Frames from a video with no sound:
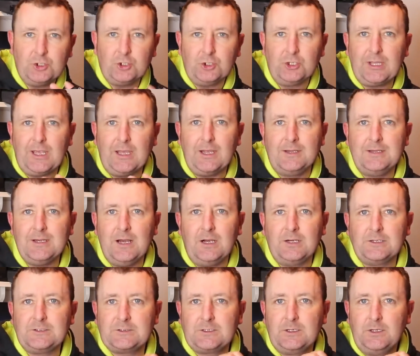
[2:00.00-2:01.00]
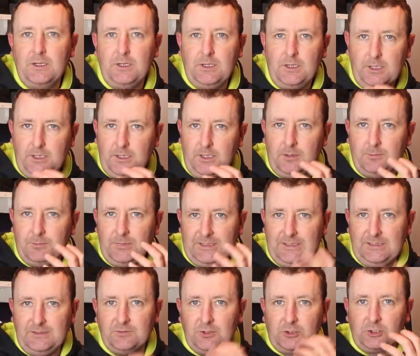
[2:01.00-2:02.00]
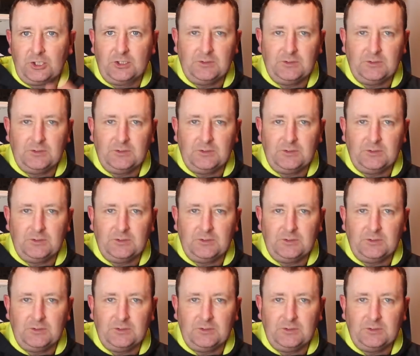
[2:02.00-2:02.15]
you're going to get a nice even